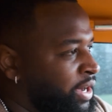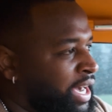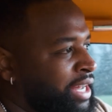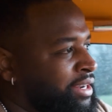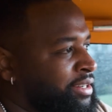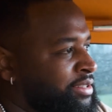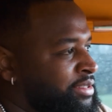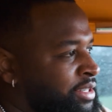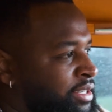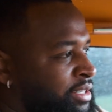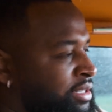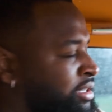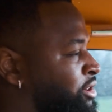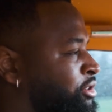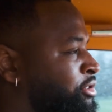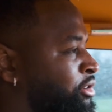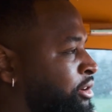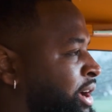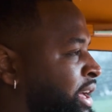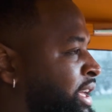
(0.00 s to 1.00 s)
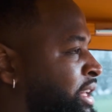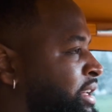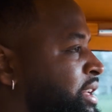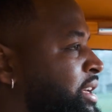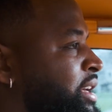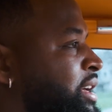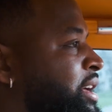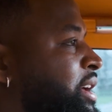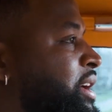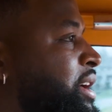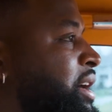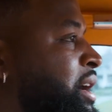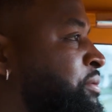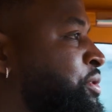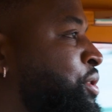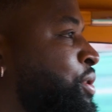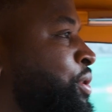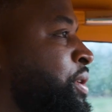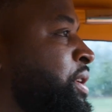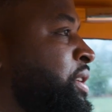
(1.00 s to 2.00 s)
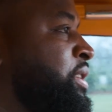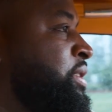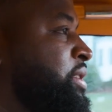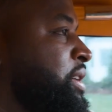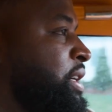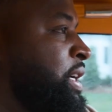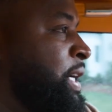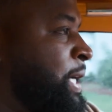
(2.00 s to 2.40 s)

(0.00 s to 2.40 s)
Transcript: Anderson, great. Of course,